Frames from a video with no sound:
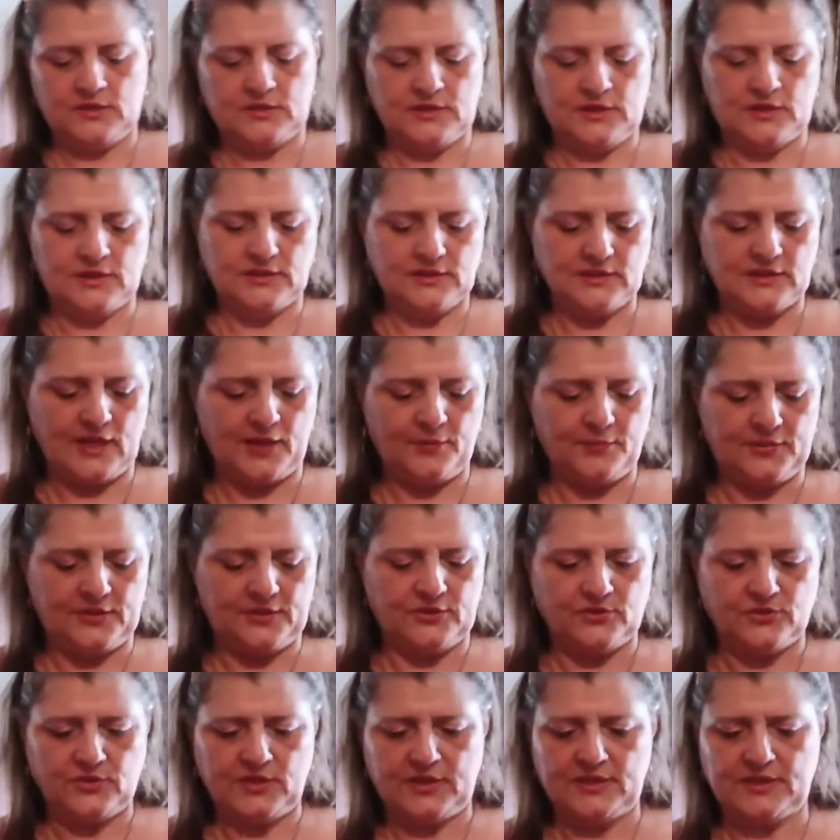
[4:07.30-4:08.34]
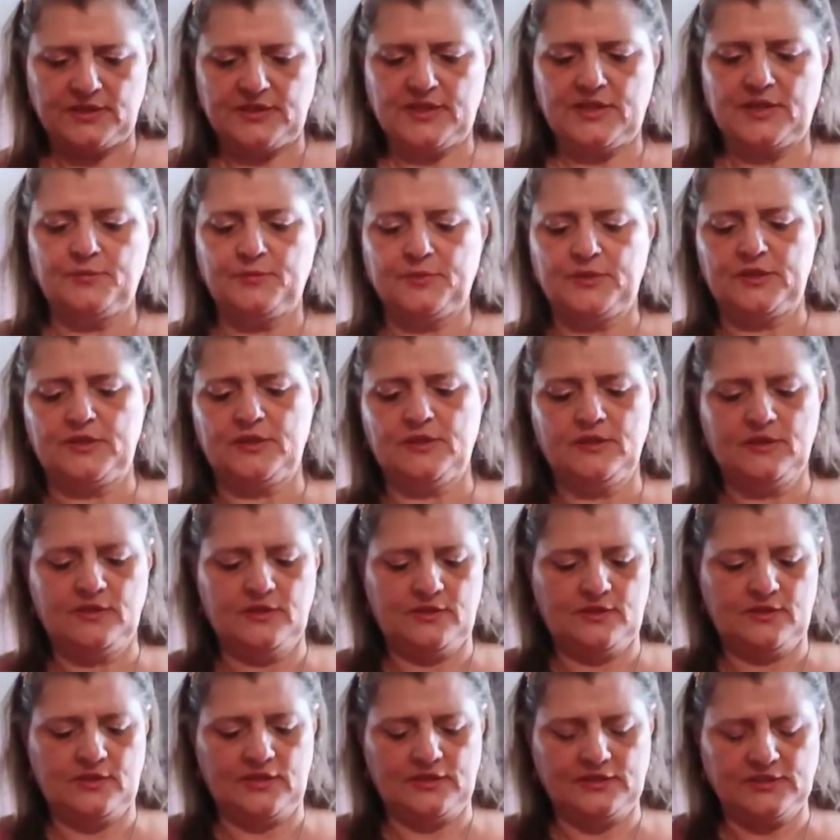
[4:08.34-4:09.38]
Instead of stopping and trying it on, but
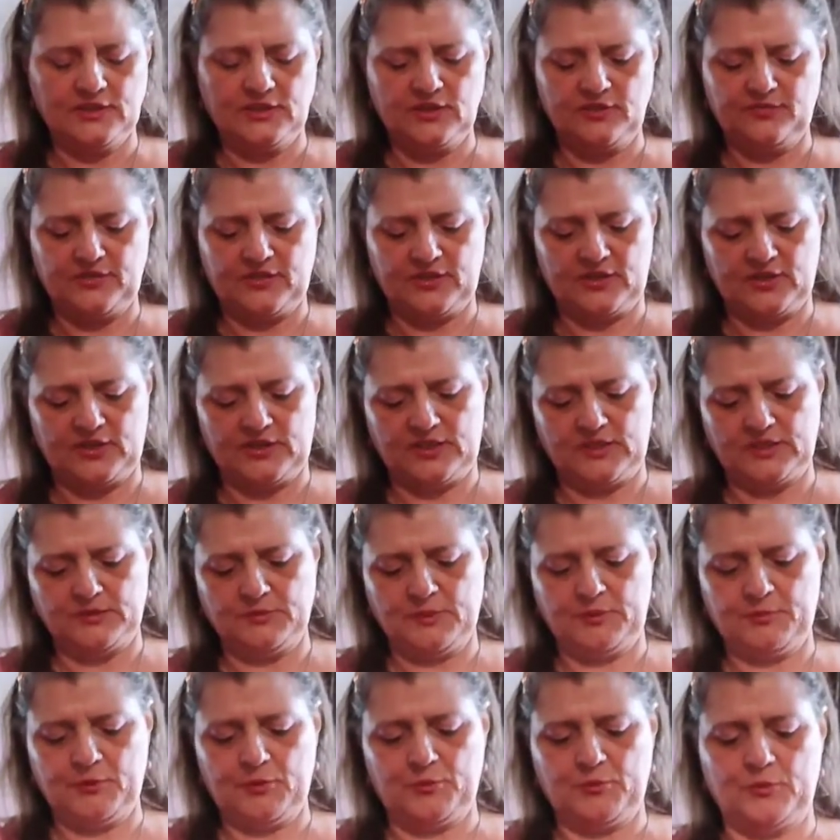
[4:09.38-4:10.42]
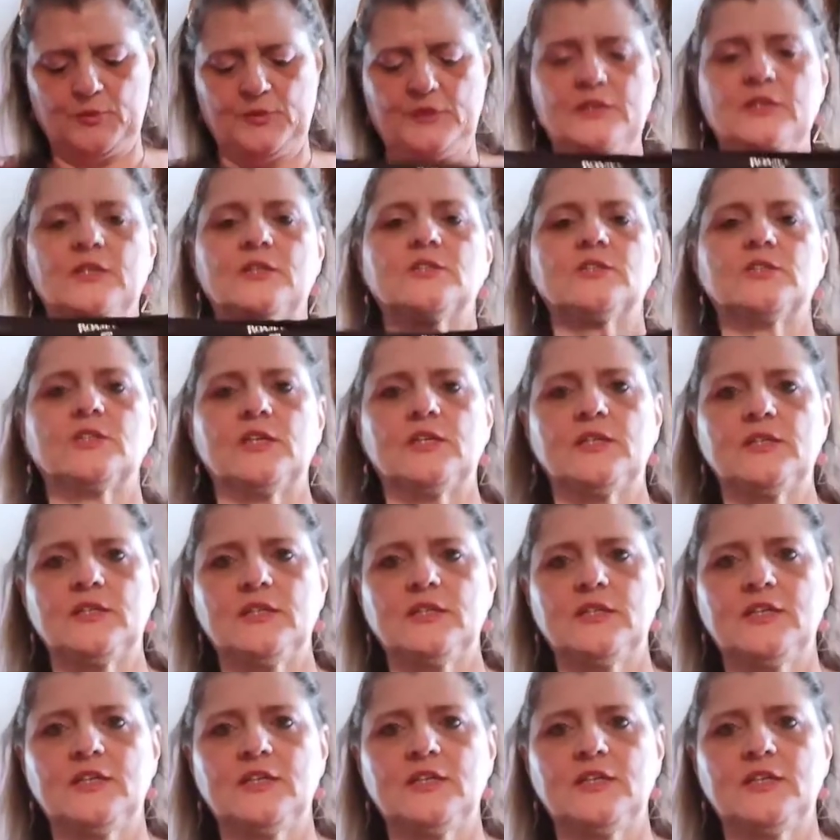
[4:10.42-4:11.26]
it's going to fit good because my purple one looks good.